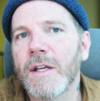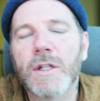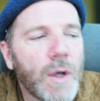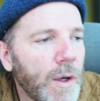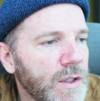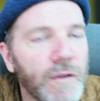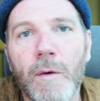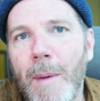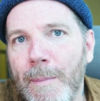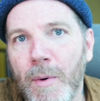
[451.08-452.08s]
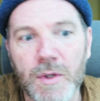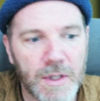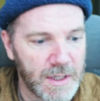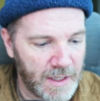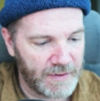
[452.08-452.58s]
then just also for my
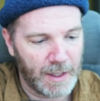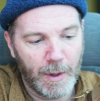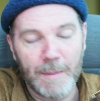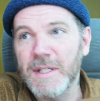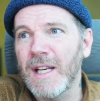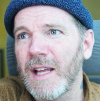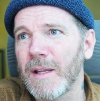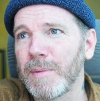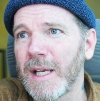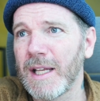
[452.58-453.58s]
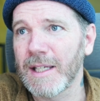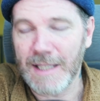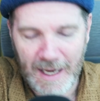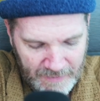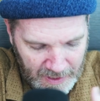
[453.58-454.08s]
personal stuff. Like when I'm sitting on the plane, I like
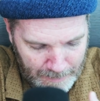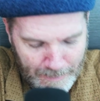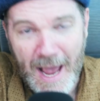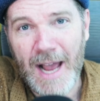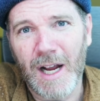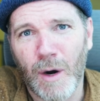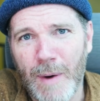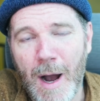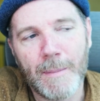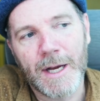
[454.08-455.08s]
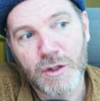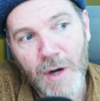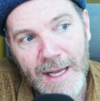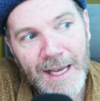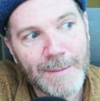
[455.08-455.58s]
to have like a bag around me. I
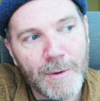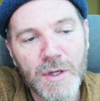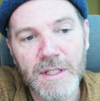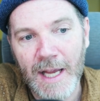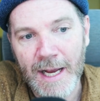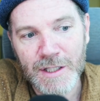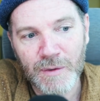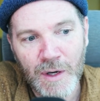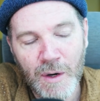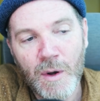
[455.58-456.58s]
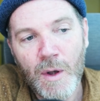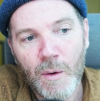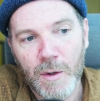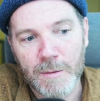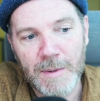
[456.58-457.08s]
try to get emergency exit row,
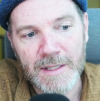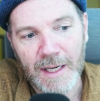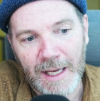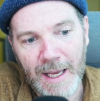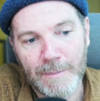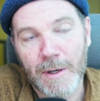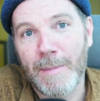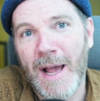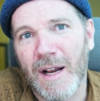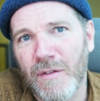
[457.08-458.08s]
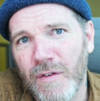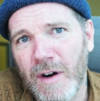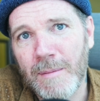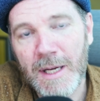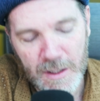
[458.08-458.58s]
which means I can't put a bag in
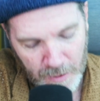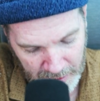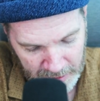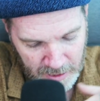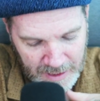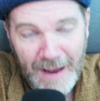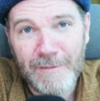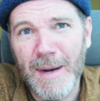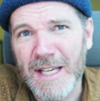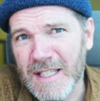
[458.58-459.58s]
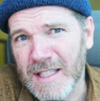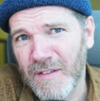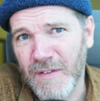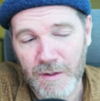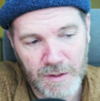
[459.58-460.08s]
front of me. So I like to just have my
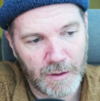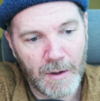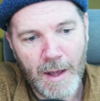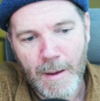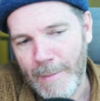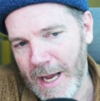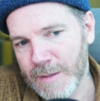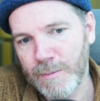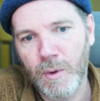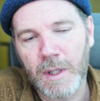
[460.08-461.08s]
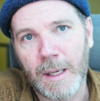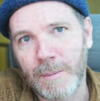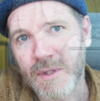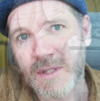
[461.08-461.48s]
stuff here. So passport, couple